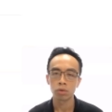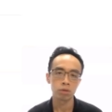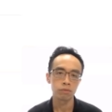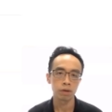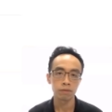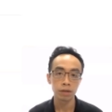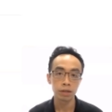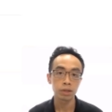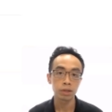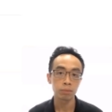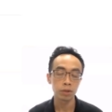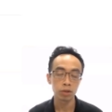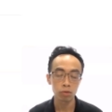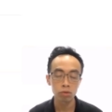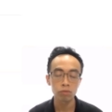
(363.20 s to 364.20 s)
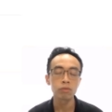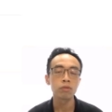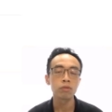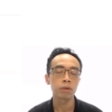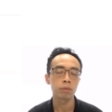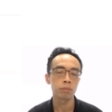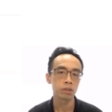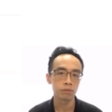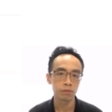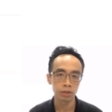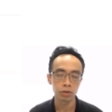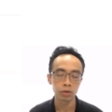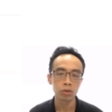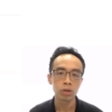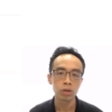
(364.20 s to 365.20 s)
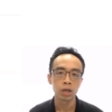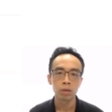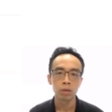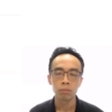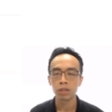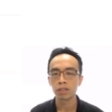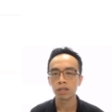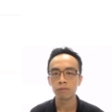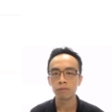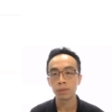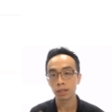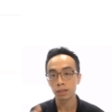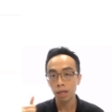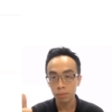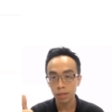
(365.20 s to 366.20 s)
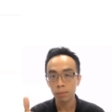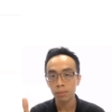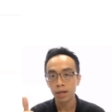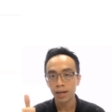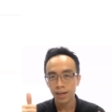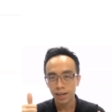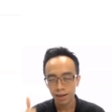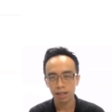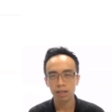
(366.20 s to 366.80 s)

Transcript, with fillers: So if you have learned something useful from this video, please give me the thumbs up,